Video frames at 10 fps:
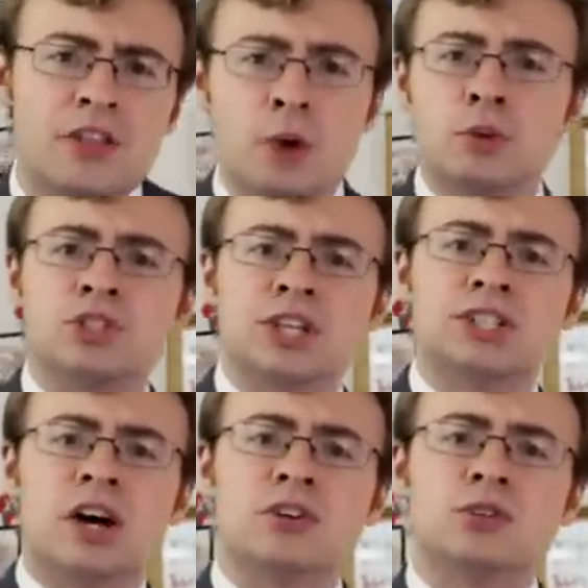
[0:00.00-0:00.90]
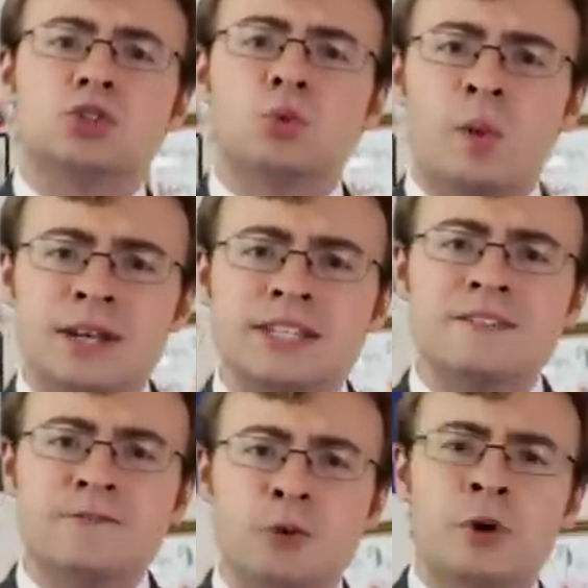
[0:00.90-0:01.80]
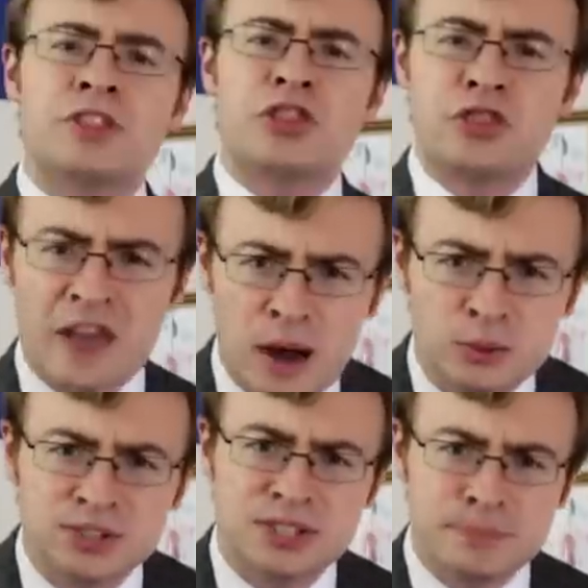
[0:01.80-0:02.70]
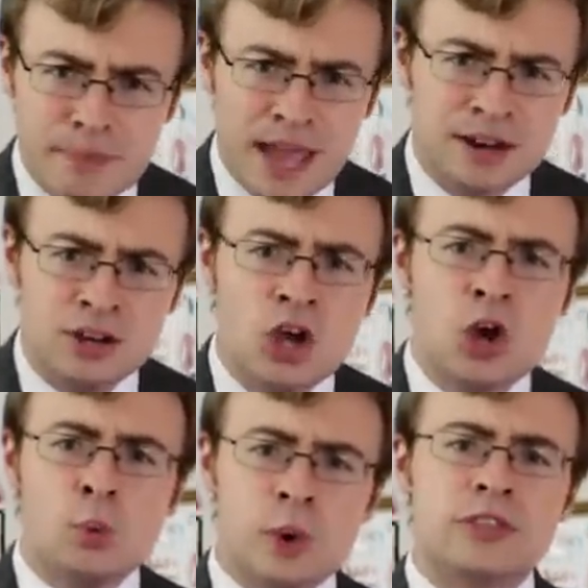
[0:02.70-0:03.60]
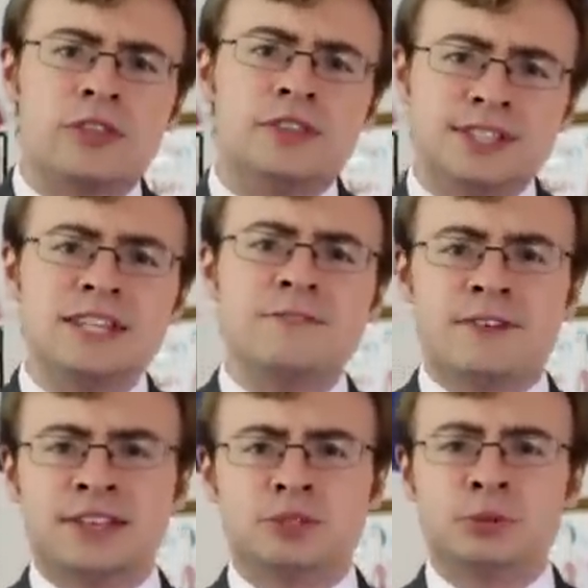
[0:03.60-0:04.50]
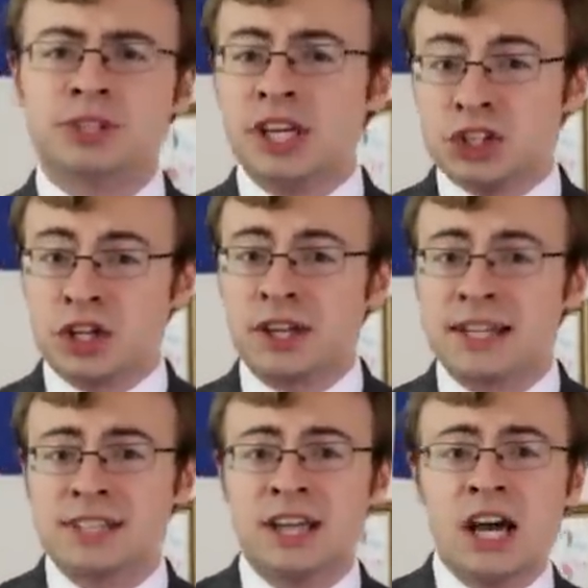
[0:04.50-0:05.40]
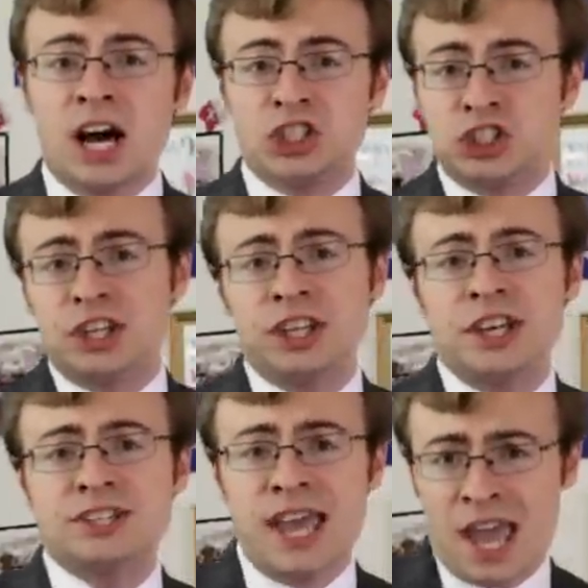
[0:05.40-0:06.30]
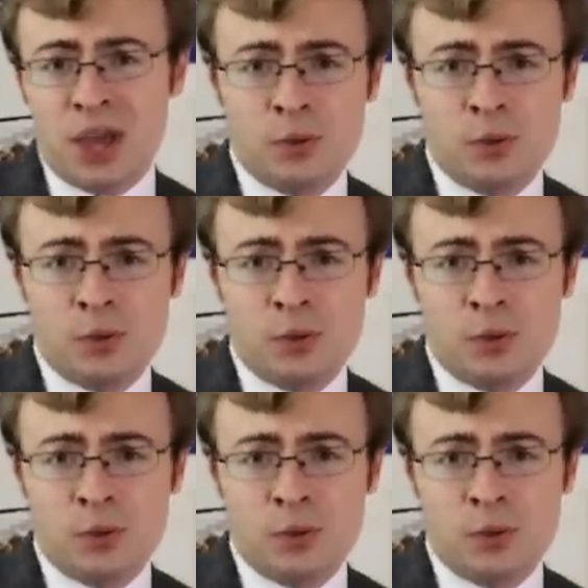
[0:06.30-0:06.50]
there were just under 24,000 men with the Sea Fencibles, each collecting a shilling a day